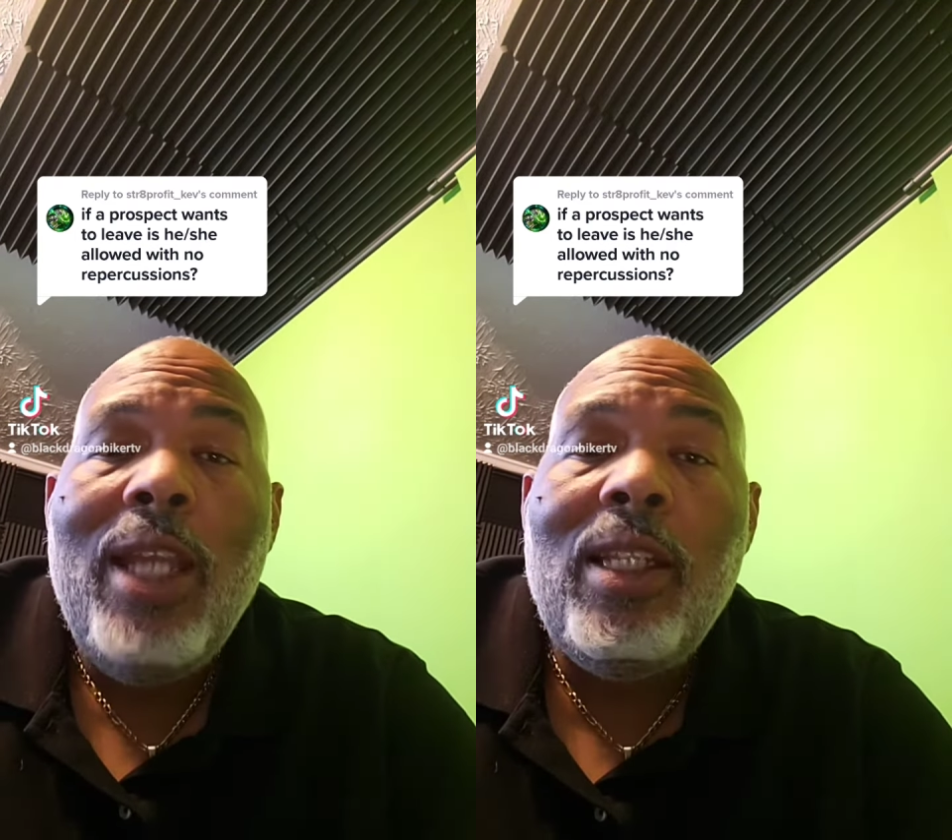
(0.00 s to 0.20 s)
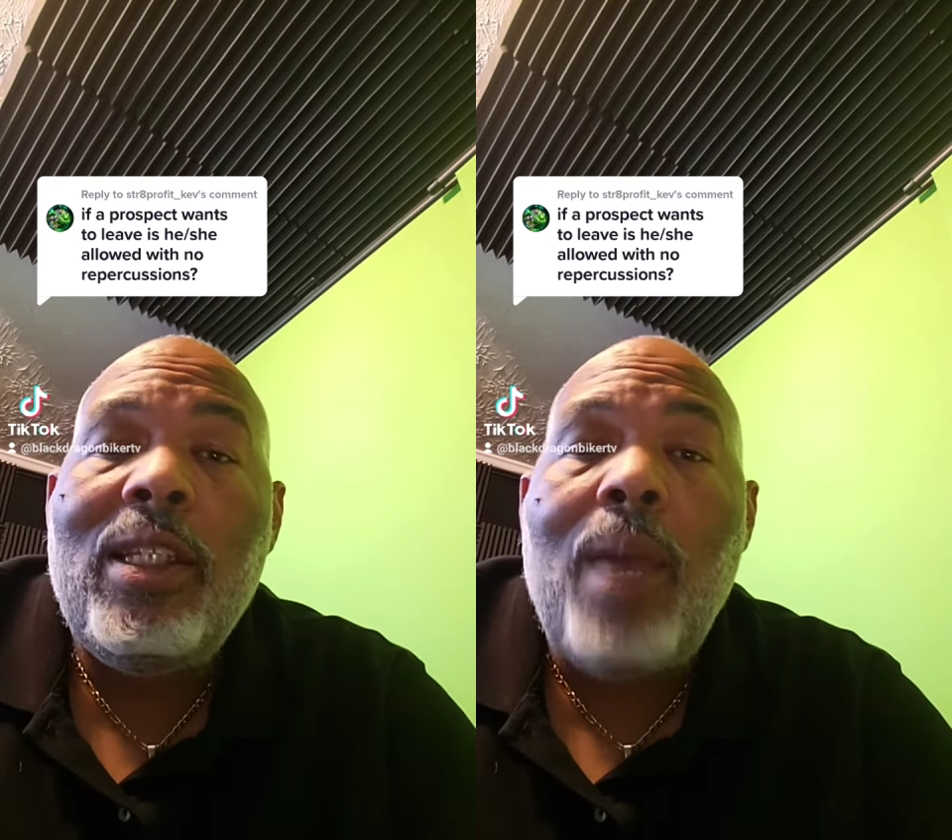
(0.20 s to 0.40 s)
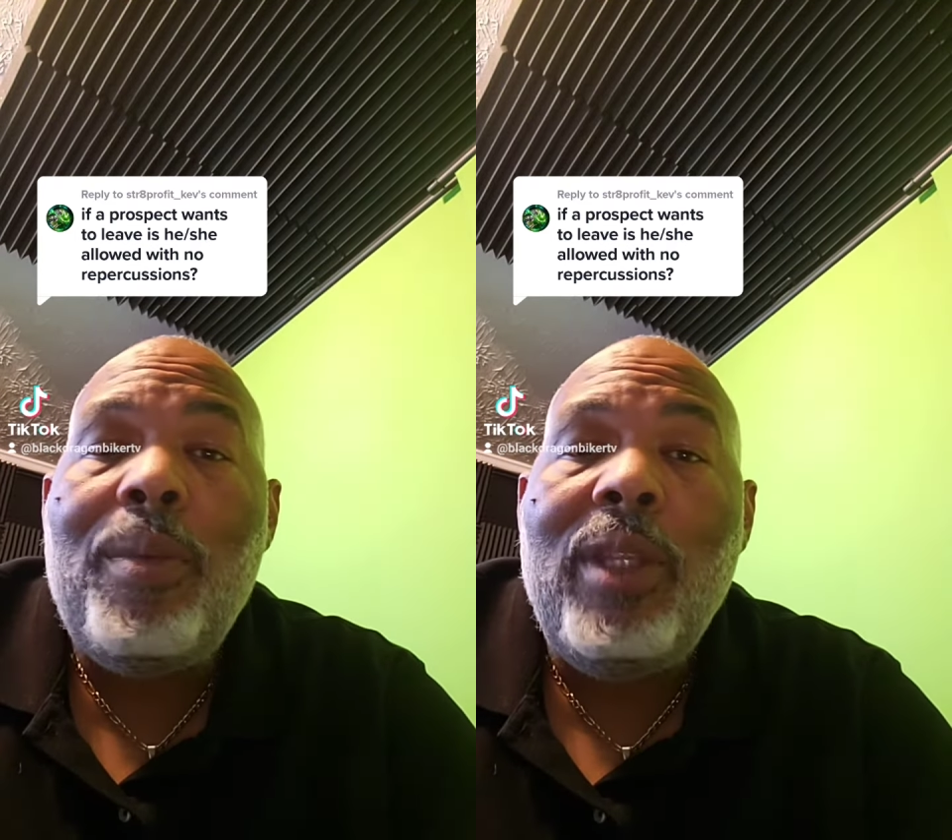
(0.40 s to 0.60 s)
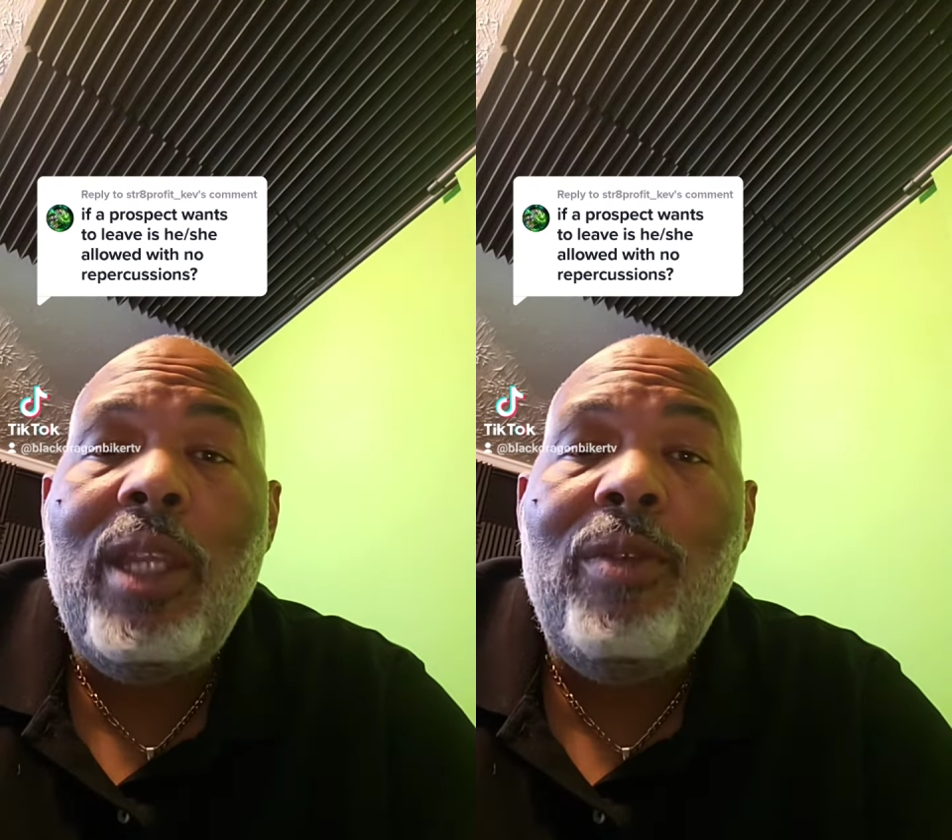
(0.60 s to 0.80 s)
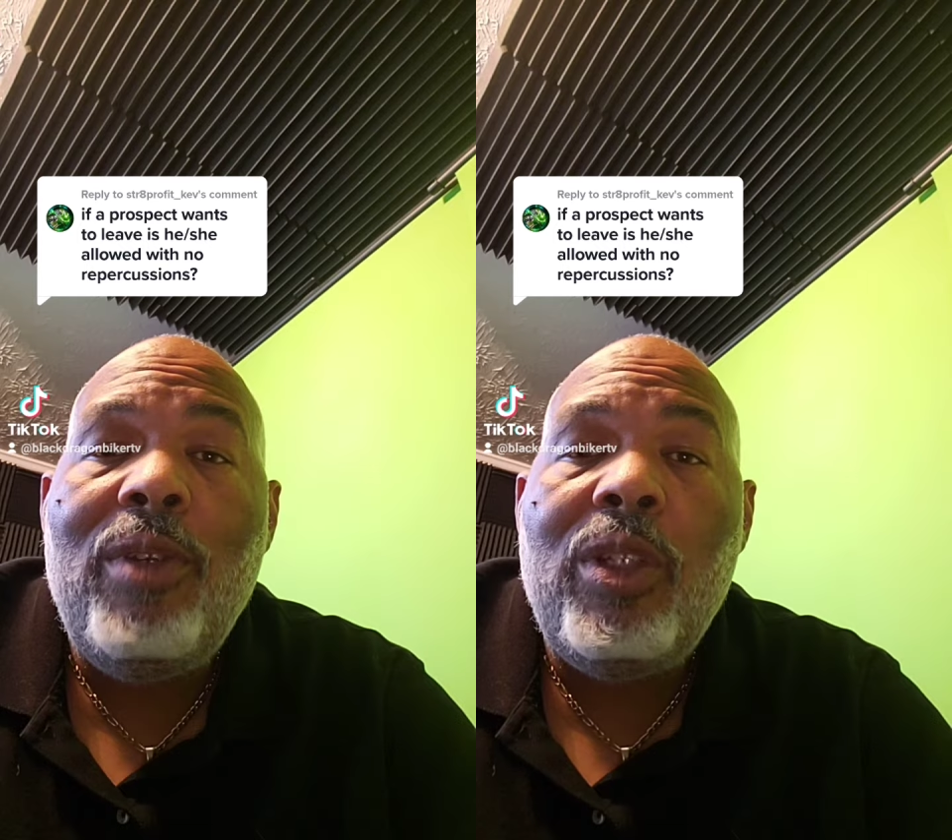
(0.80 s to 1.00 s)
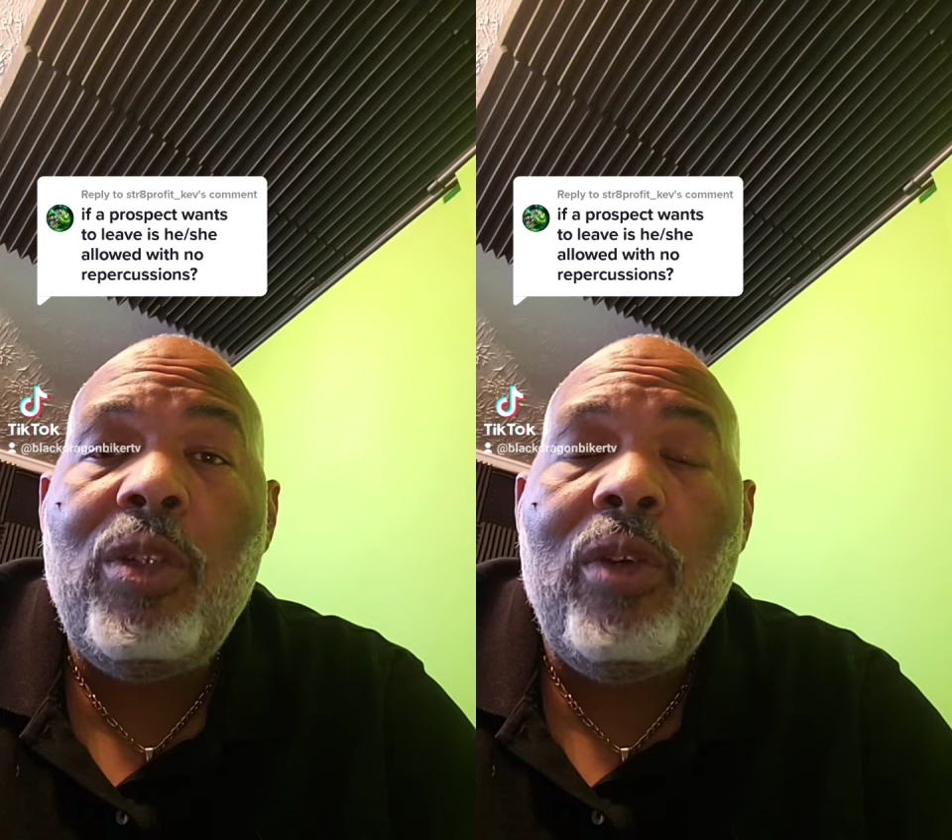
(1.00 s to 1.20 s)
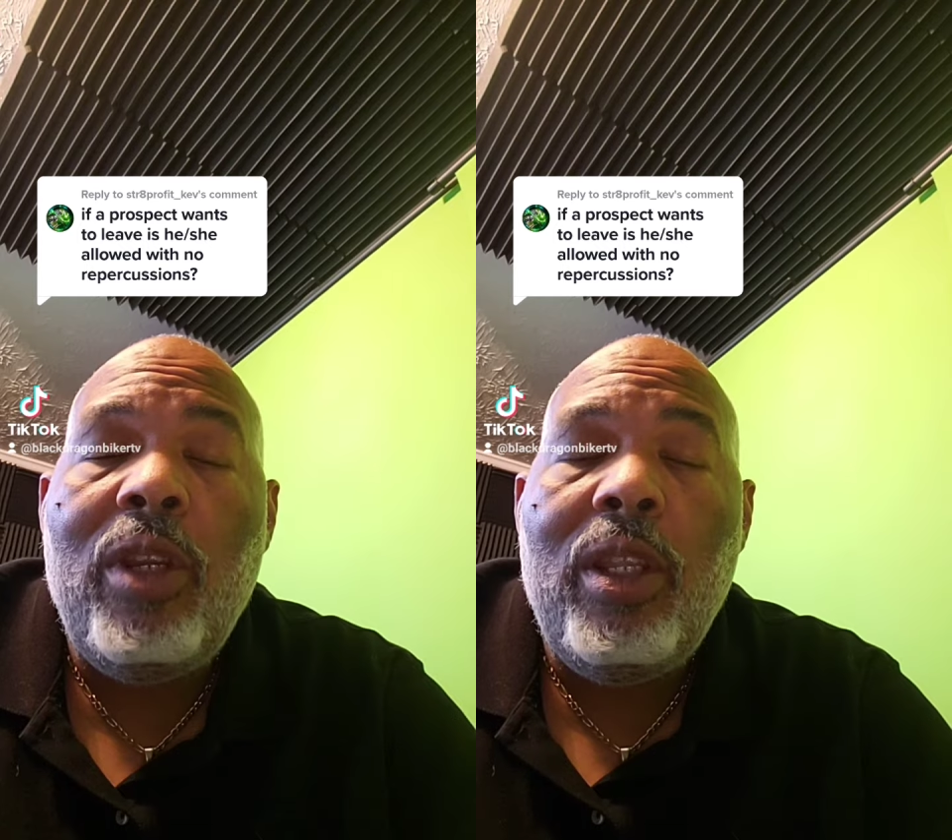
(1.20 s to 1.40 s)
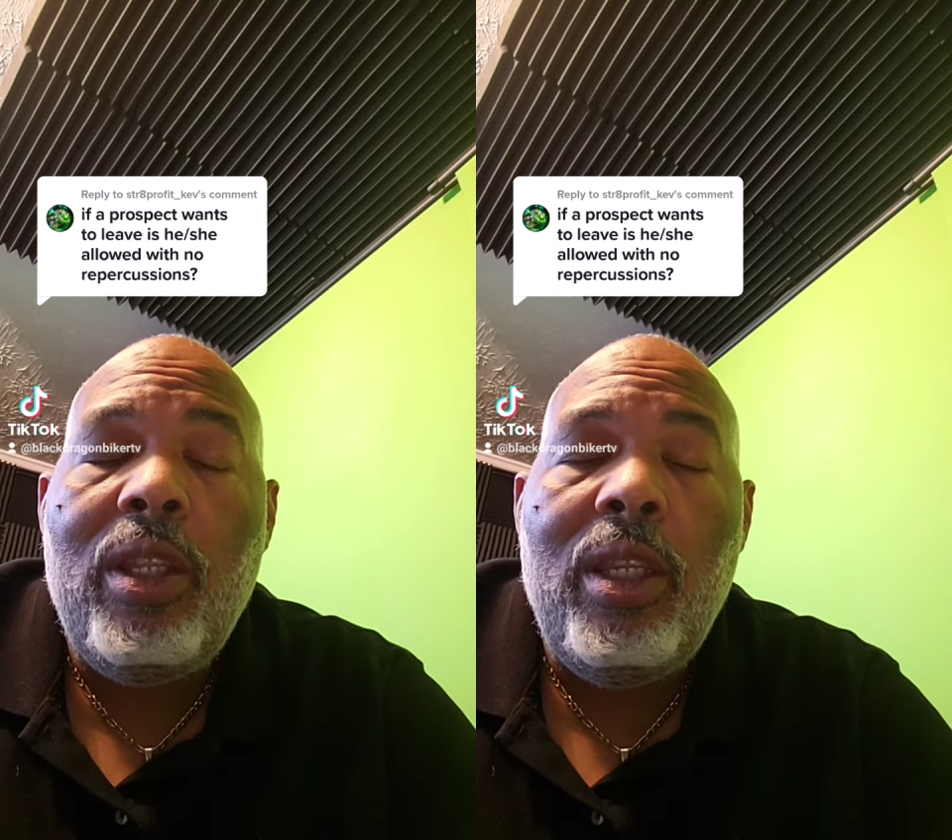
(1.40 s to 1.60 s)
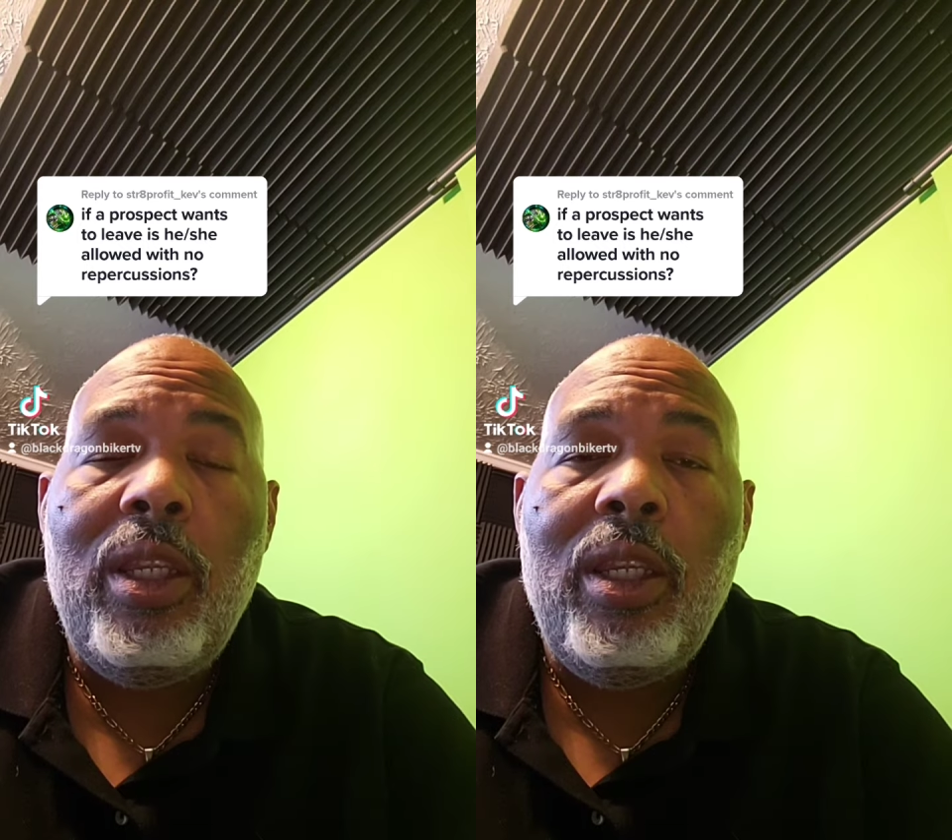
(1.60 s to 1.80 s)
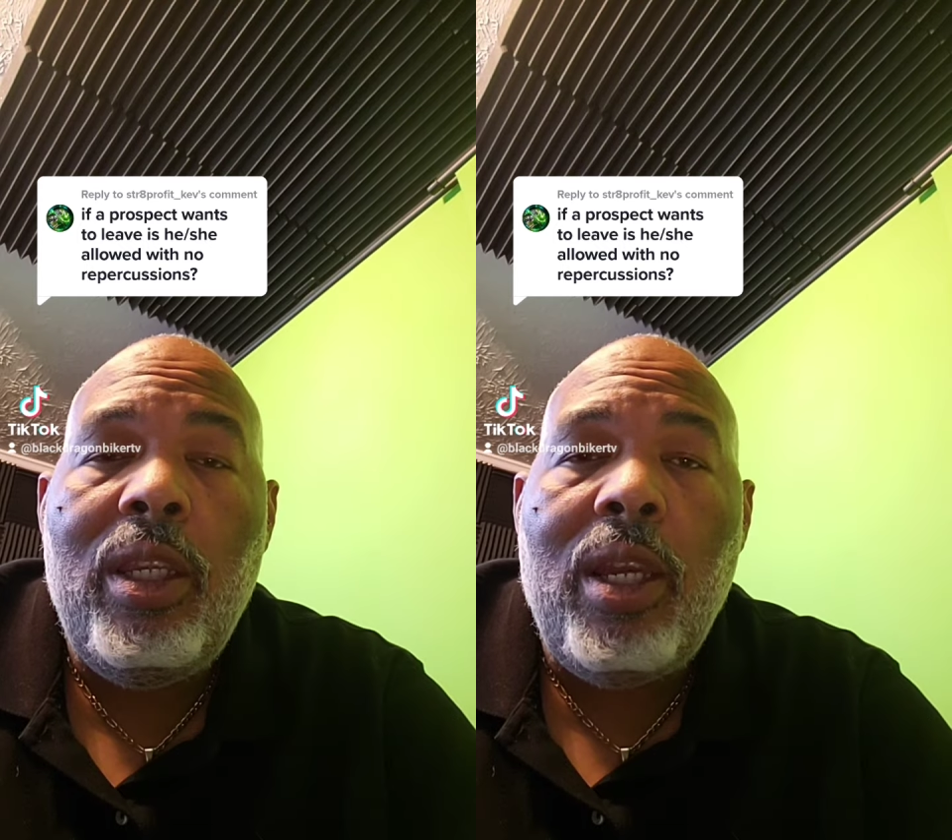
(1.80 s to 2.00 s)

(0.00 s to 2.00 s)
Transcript: the time to leave is during the